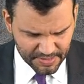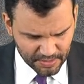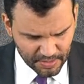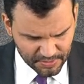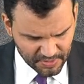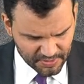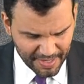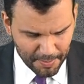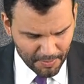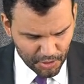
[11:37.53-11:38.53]
months ago, so it's
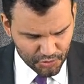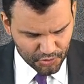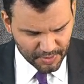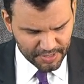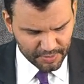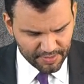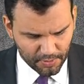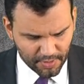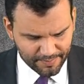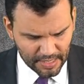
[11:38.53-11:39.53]
about March twenty
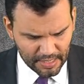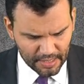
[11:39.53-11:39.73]
twenty-four.